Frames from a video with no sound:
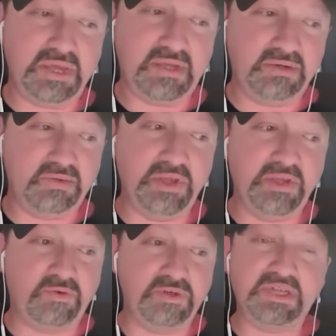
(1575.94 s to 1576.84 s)
We'll get
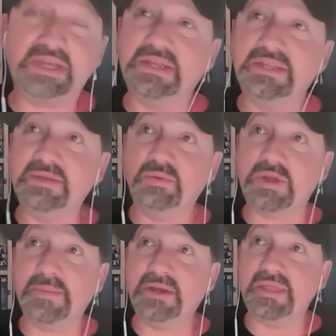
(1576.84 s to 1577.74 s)
real for a second and then we'll
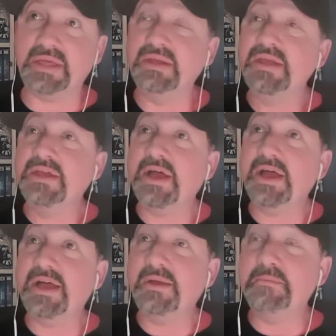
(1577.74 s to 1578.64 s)
come out of that.
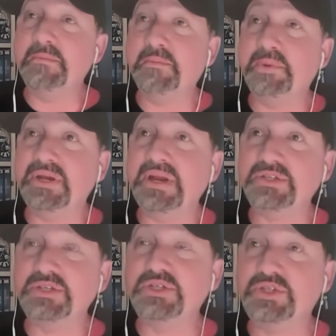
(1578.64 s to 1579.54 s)
But it
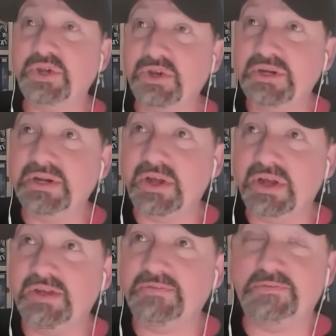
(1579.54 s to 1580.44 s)
actually started
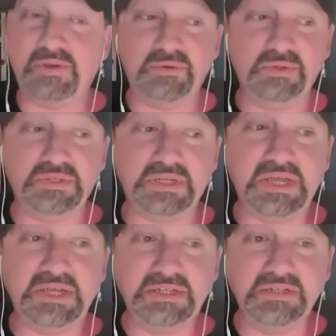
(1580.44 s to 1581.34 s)
off, I was like
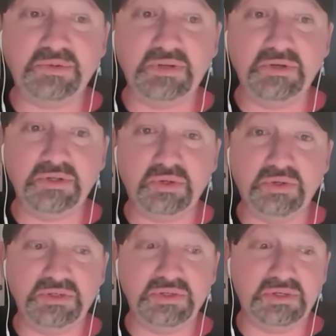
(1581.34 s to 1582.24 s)
19, 20 years
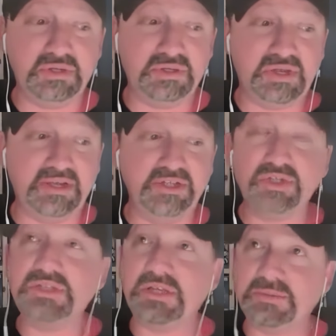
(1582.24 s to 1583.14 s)
old. I had
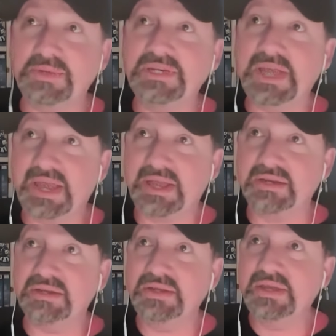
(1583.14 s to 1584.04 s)
just lost my
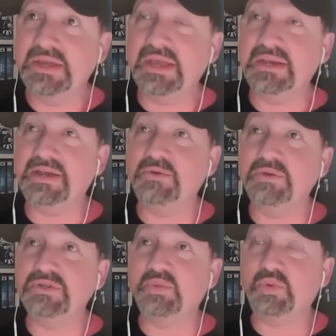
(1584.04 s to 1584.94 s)
dad, and I
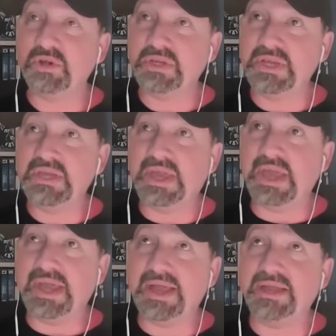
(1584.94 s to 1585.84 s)
was working
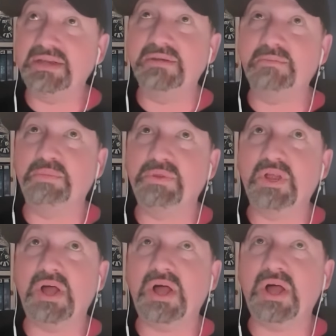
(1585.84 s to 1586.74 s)
at
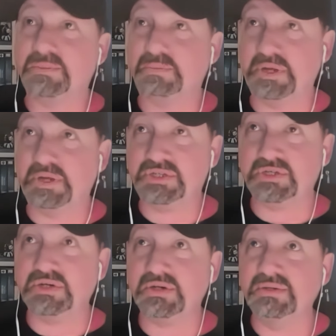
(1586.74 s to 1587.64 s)

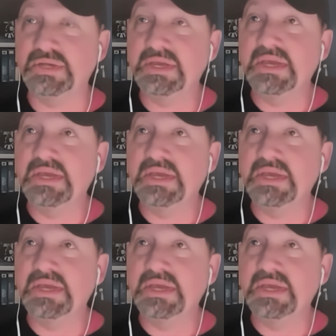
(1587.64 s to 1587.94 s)
Blockbuster,